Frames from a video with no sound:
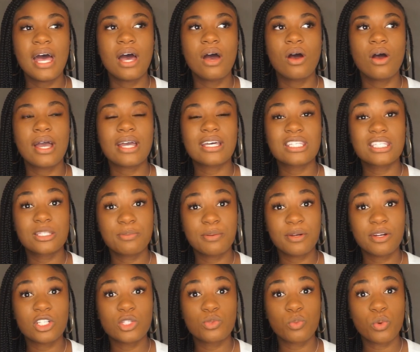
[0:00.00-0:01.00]

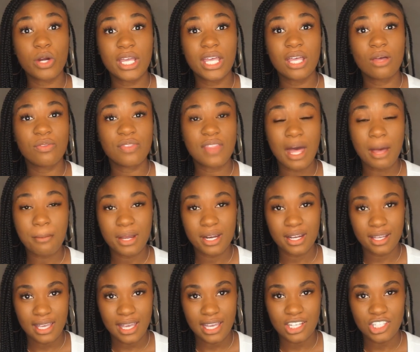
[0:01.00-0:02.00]
experienced working with that
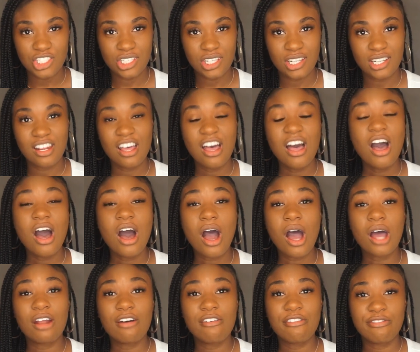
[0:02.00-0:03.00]
medication.
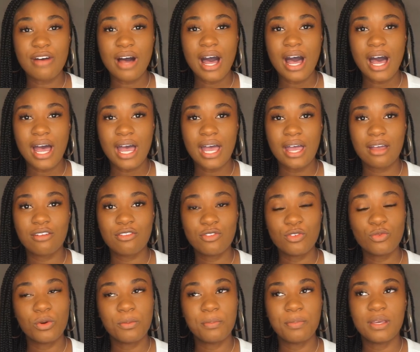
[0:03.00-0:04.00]
On a 5
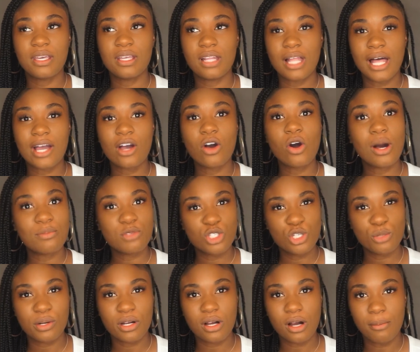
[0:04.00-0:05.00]
would be like, oh, I'm
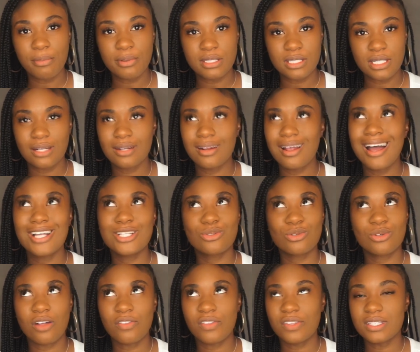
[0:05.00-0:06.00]
super competent. I do
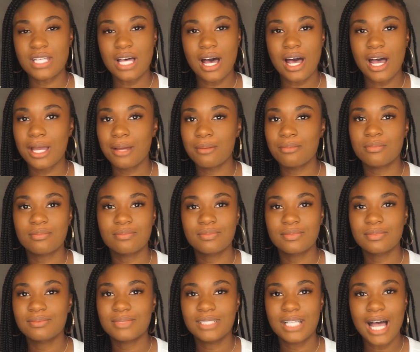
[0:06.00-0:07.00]
it all the time.
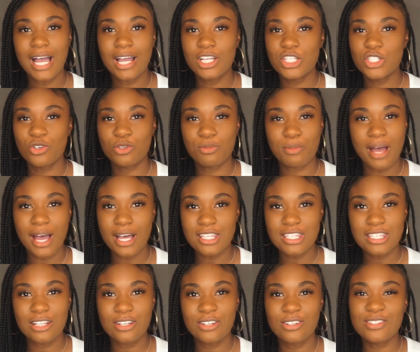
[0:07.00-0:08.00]
I can do it with my
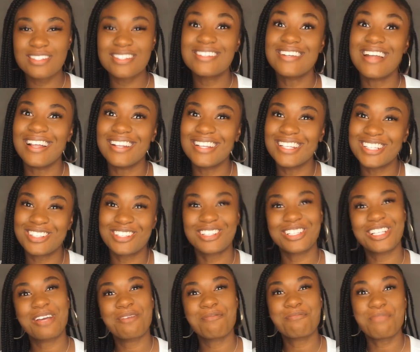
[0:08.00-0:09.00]
eyes closed. Not
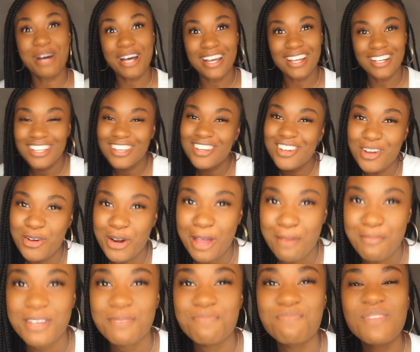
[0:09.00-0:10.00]
literally, but you know what I
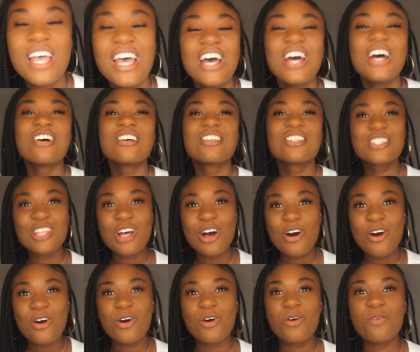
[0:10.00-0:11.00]
mean.
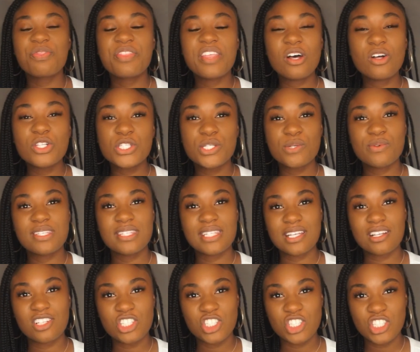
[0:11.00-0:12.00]
So they'll do a
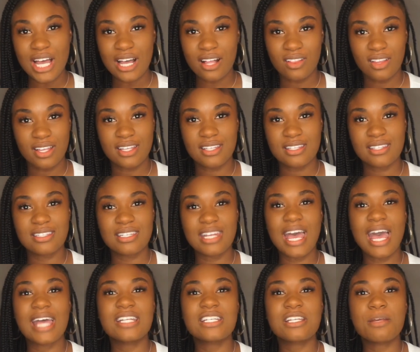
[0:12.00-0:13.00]
skills checklist,
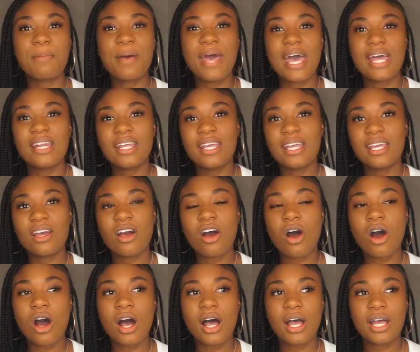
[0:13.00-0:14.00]
and depending
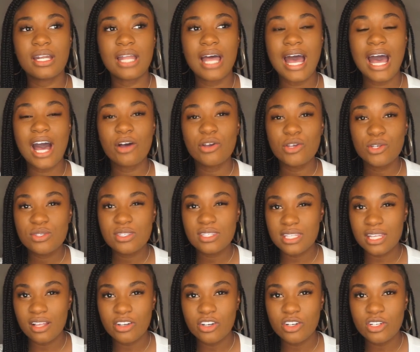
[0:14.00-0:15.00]
on how you
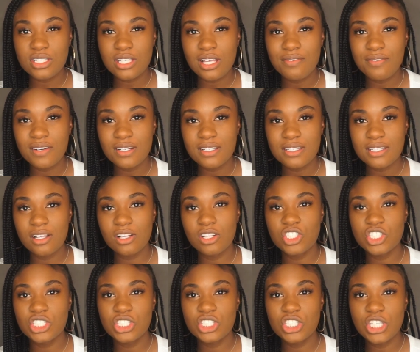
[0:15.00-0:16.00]
scale yourself on a
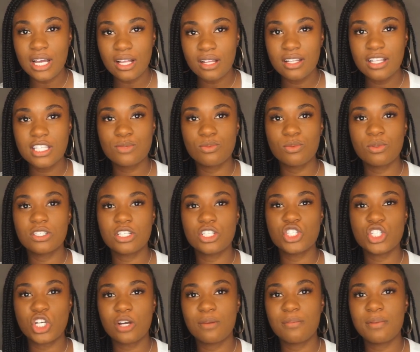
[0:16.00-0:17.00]
skills checklist will
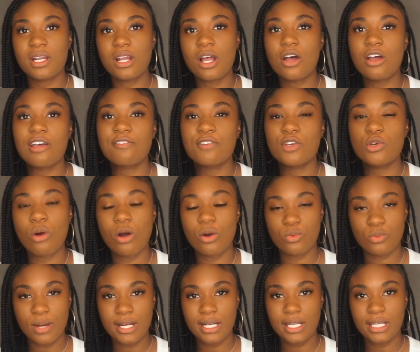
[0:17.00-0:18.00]
determine if you are
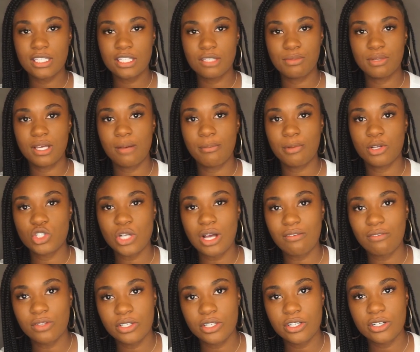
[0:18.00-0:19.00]
ready to become a
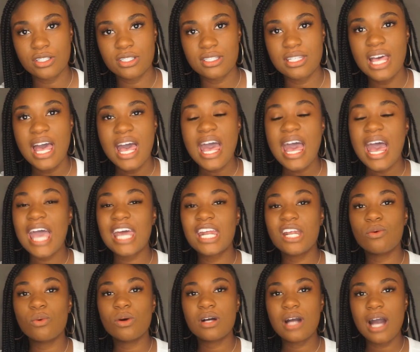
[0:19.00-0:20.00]
travel nurse. And
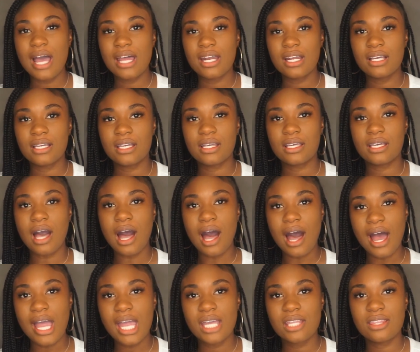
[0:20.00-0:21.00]
it will kind of
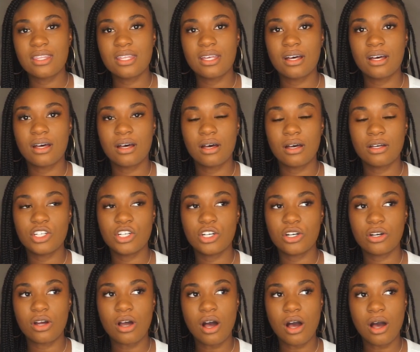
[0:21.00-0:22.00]
guide
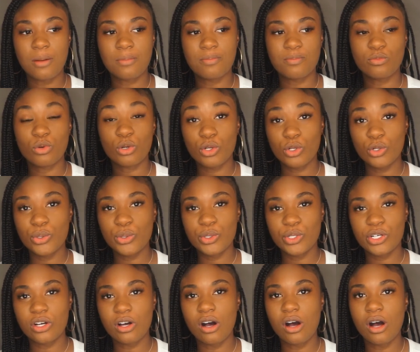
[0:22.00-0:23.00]
your
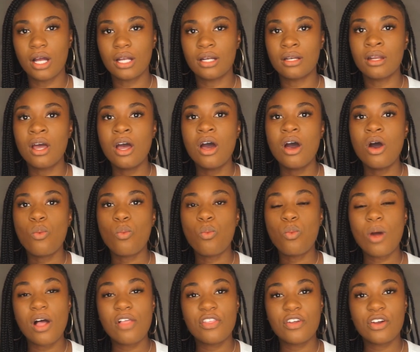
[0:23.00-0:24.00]
recruiter on
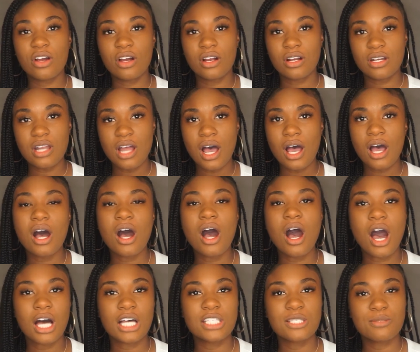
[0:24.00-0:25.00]
whether or not a
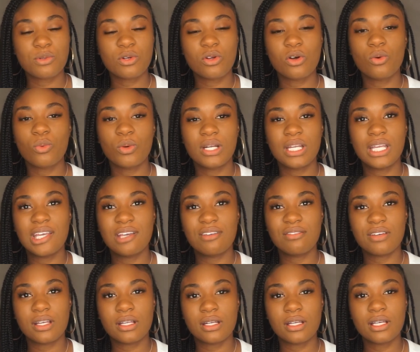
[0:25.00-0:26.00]
hospital would
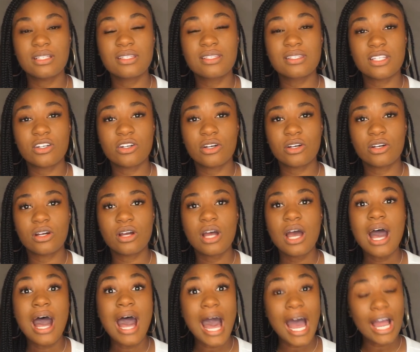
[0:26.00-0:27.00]
even consider
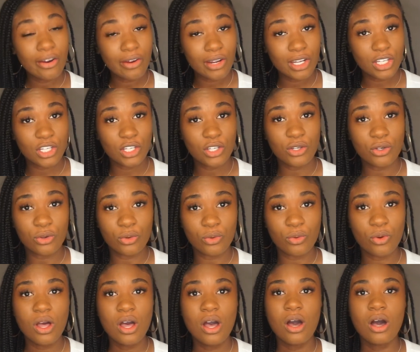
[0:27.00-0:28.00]
hiring
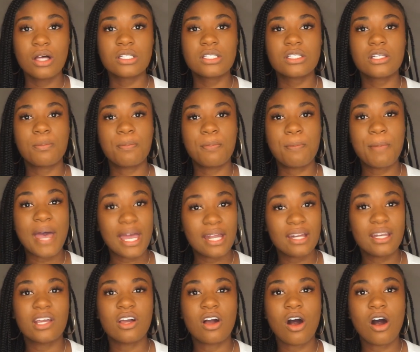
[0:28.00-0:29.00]
you
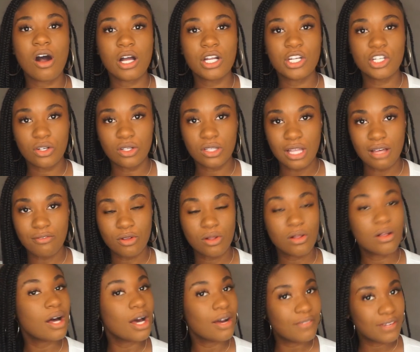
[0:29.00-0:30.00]
depending on your
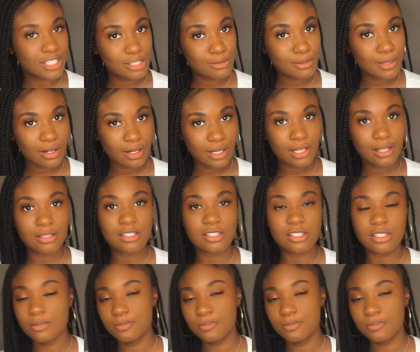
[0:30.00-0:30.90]
level of experience.